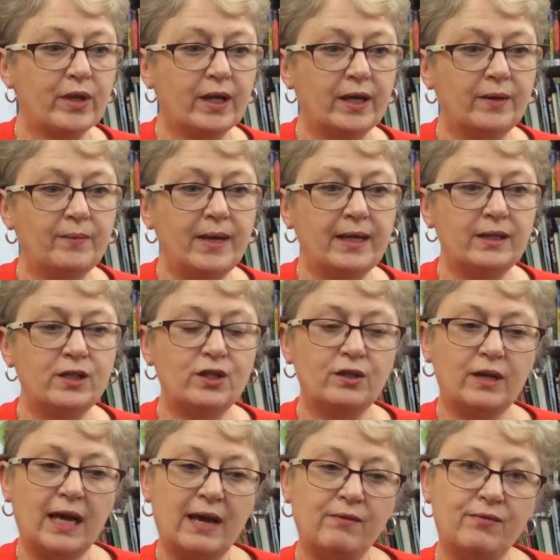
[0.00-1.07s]
And
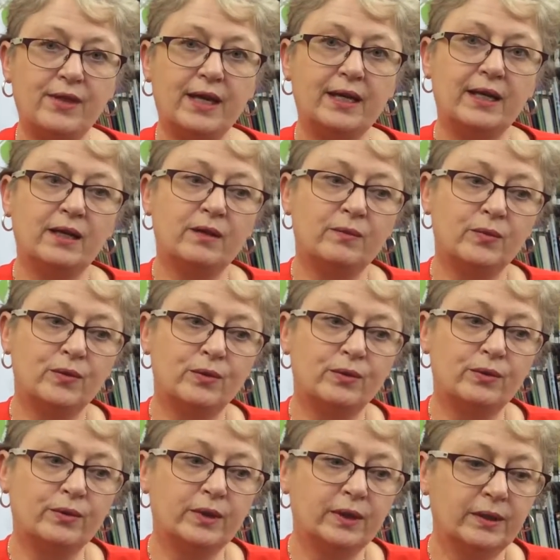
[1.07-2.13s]
to have that in a
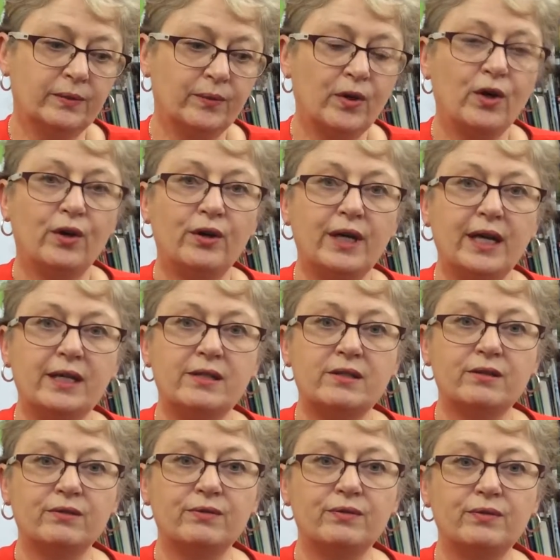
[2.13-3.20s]
more
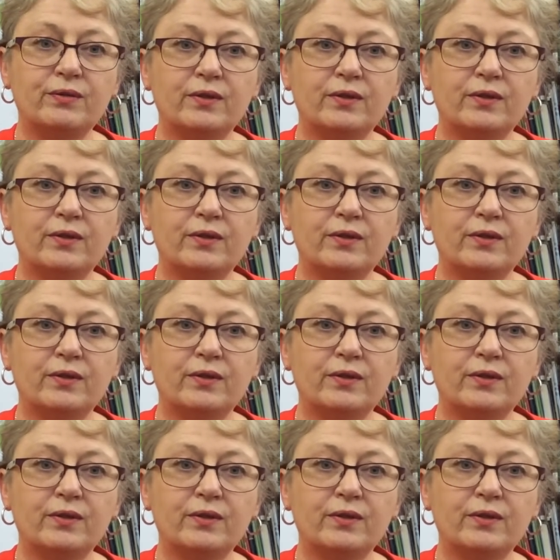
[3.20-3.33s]
cohesive